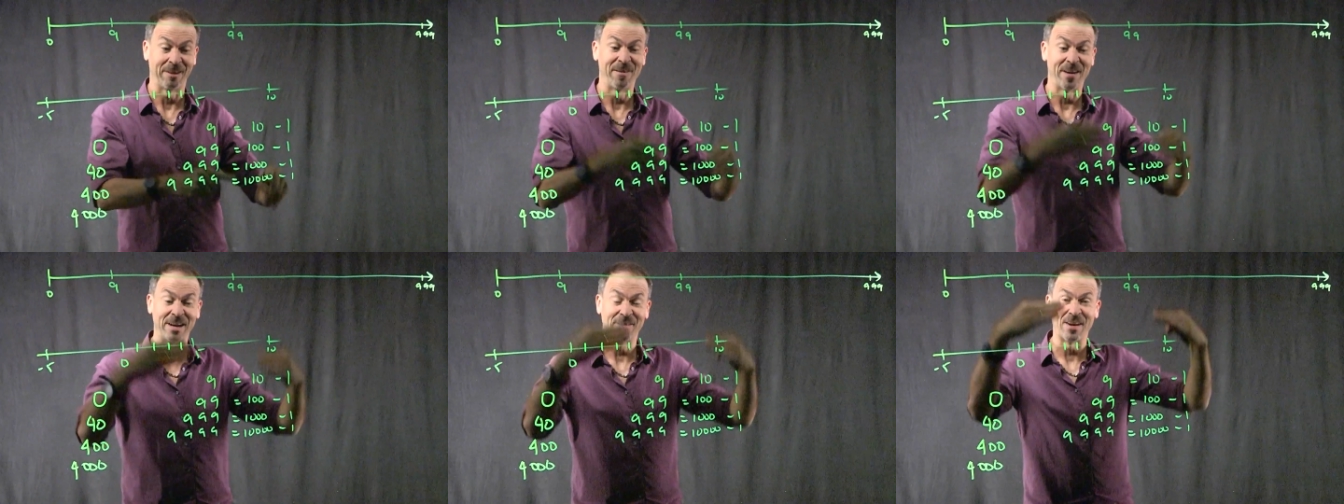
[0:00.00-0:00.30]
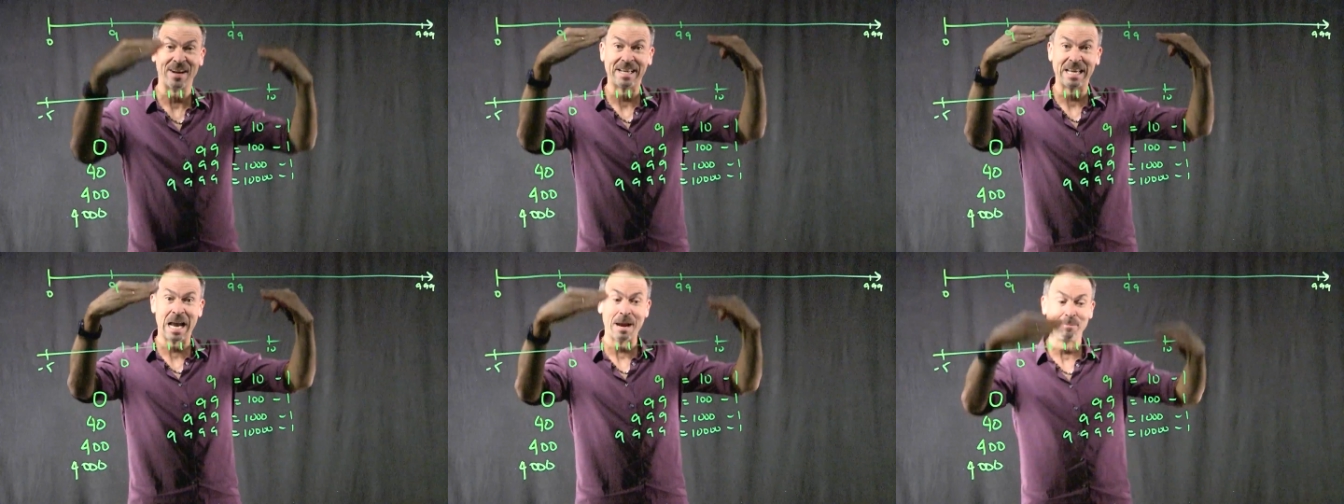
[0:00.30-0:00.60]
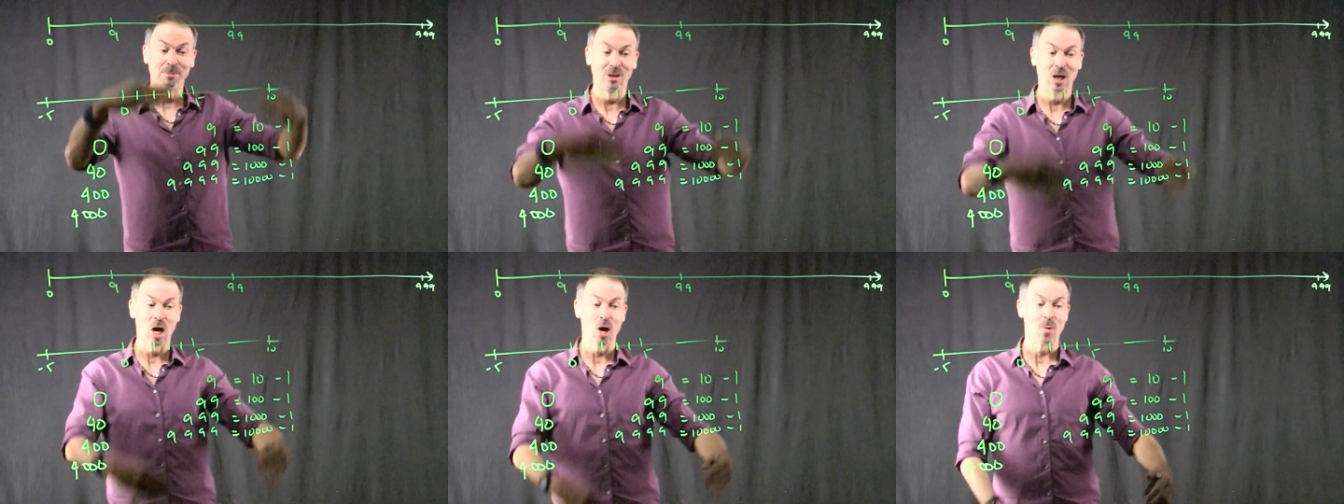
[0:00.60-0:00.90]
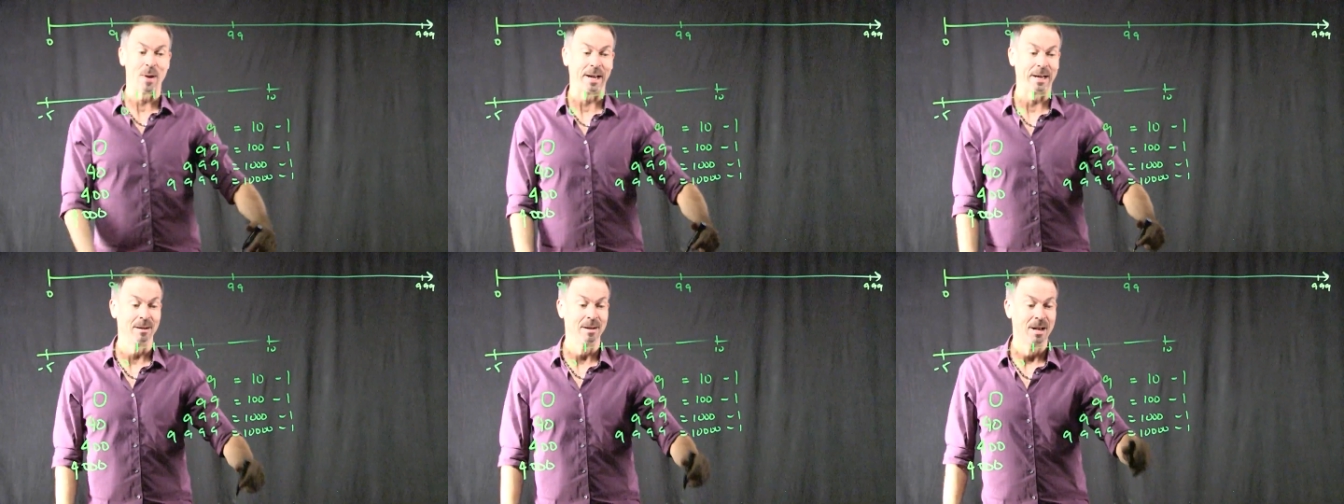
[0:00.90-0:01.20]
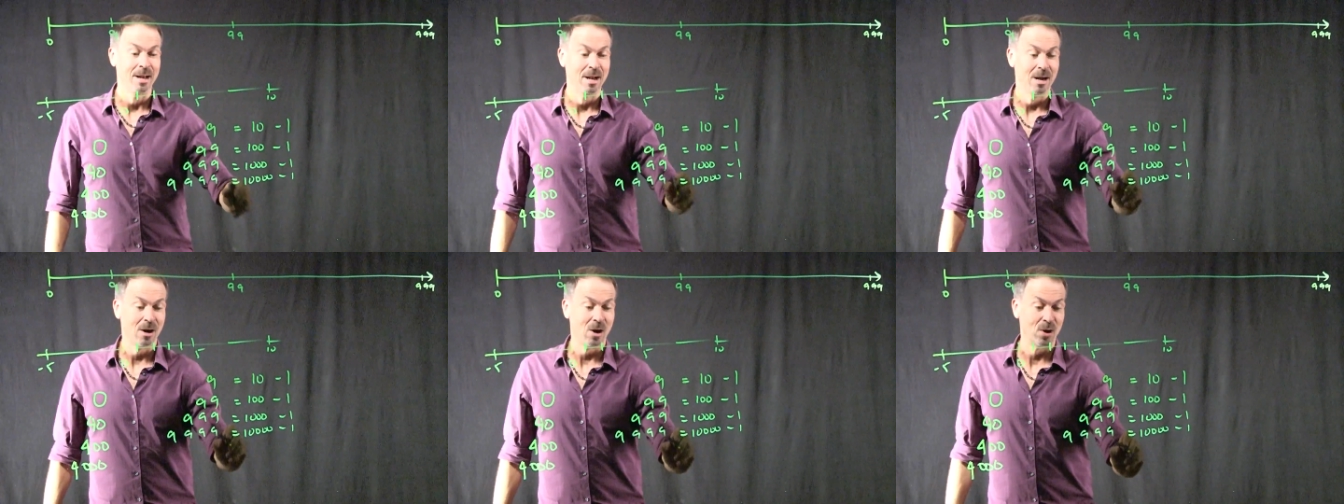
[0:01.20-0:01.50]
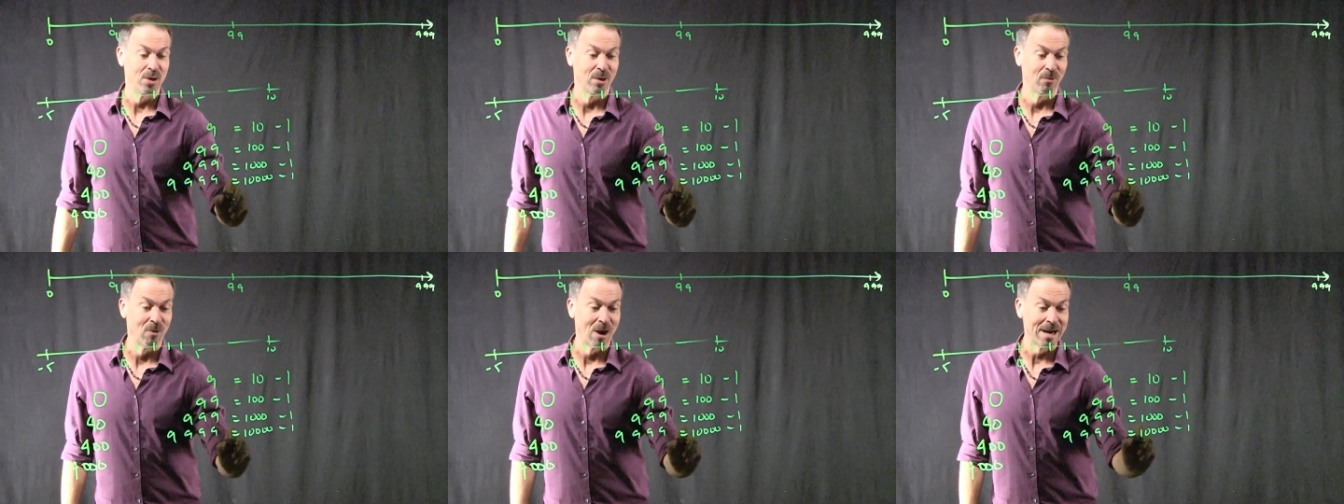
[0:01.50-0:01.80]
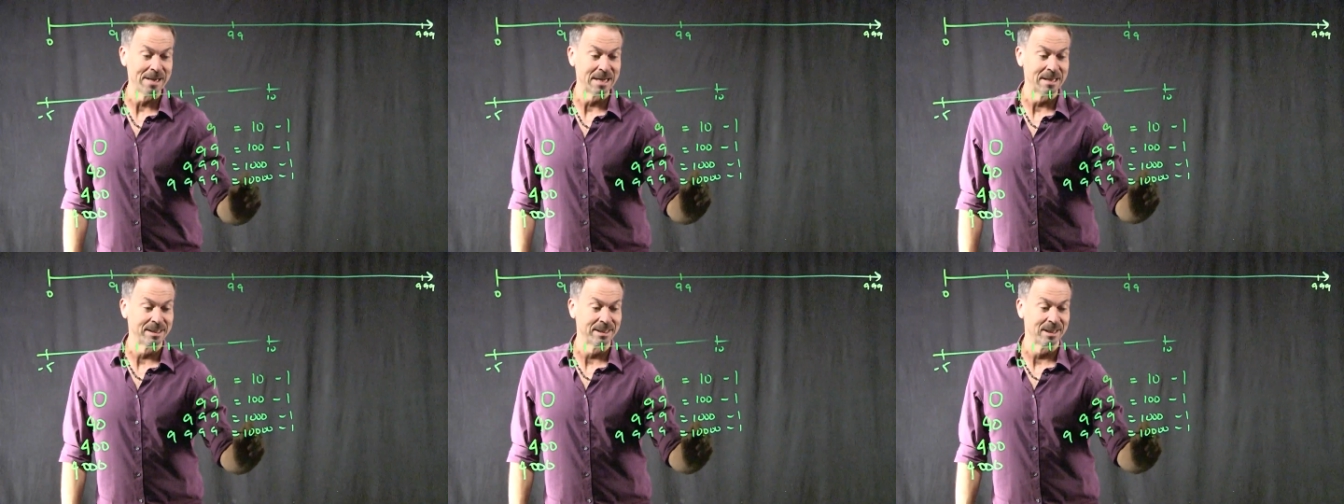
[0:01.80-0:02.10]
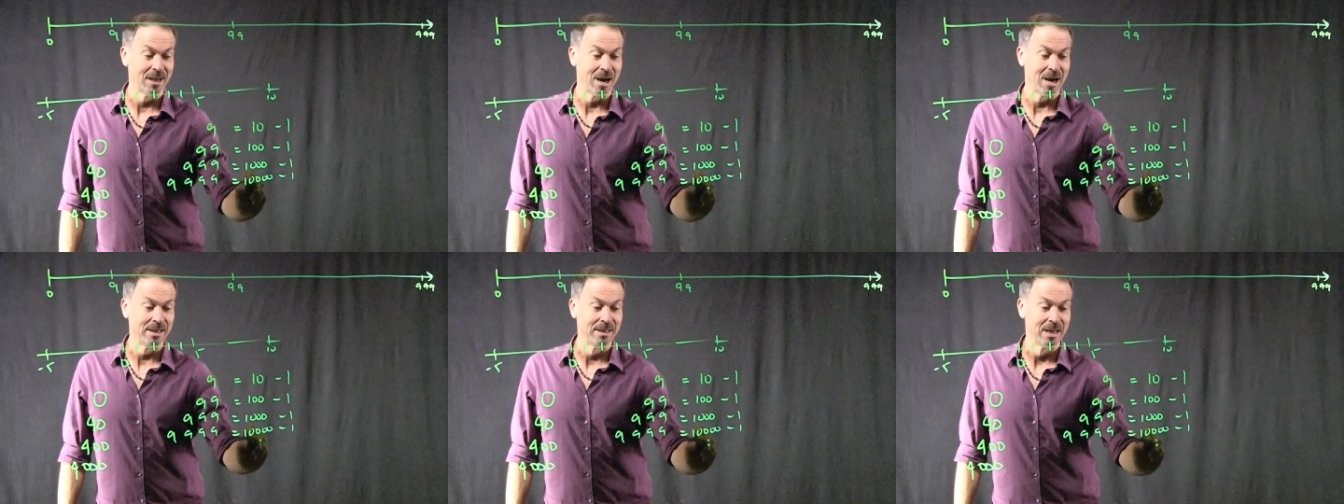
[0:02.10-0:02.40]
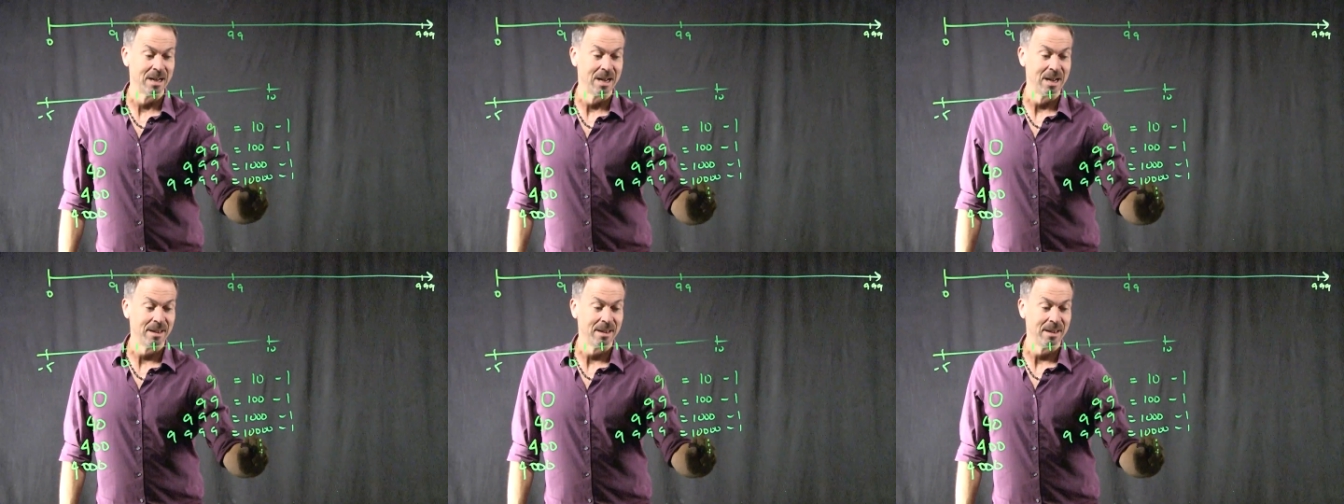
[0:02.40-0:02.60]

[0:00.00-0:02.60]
In fact, if I kept going on the right-hand side,